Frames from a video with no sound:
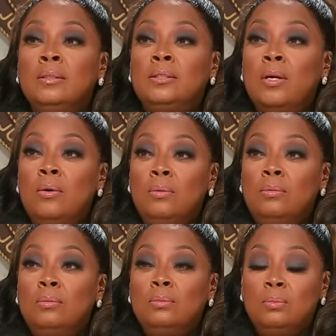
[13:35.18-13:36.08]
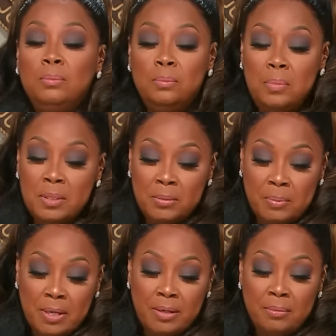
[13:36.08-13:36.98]
So,
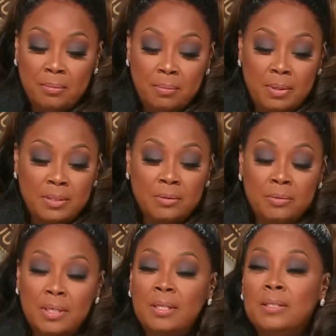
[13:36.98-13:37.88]
Mr. Brown, Miss O'Neal